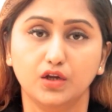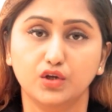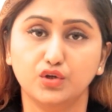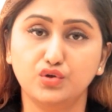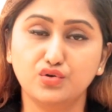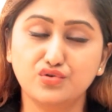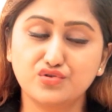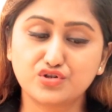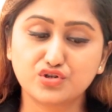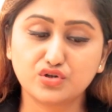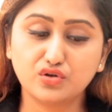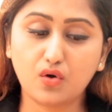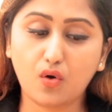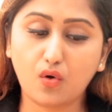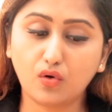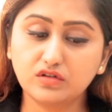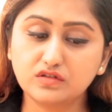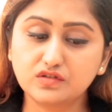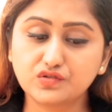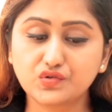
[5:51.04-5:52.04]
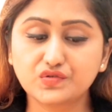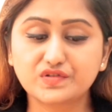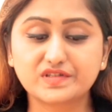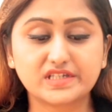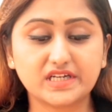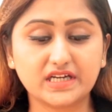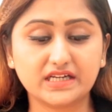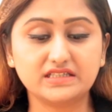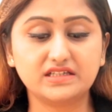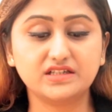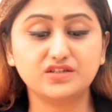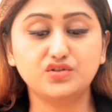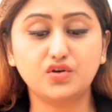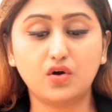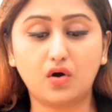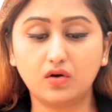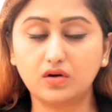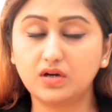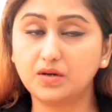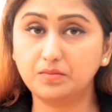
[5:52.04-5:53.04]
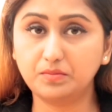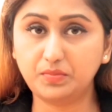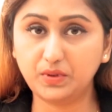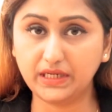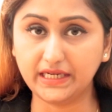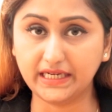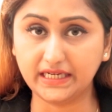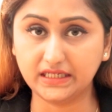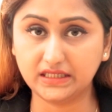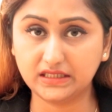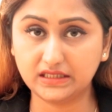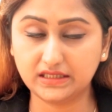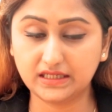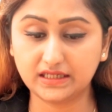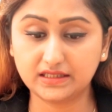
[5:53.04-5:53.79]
You should also state in your complaint